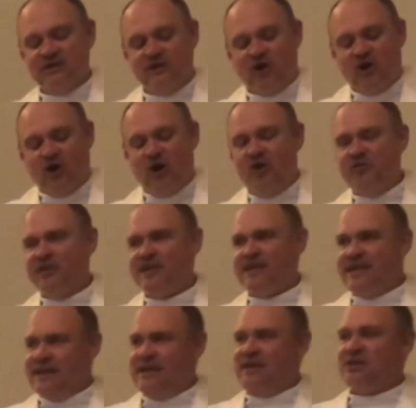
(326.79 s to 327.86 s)
all that
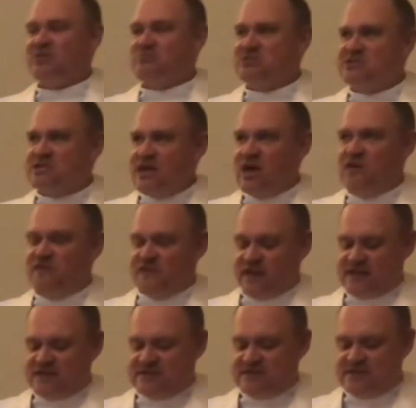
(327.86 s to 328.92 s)
he himself
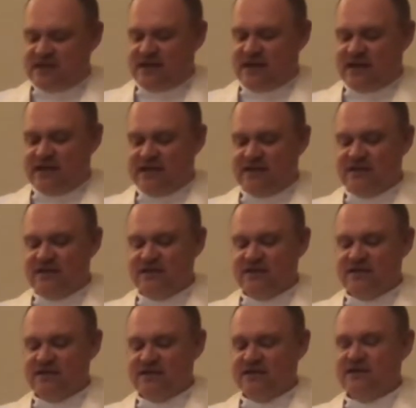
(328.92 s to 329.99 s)
had said,
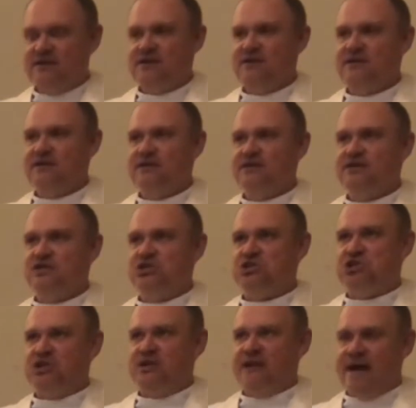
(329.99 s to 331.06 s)

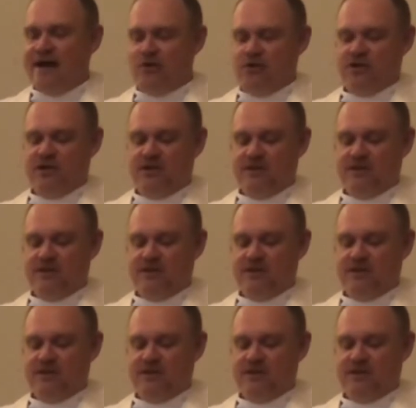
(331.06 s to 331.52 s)
she doubted.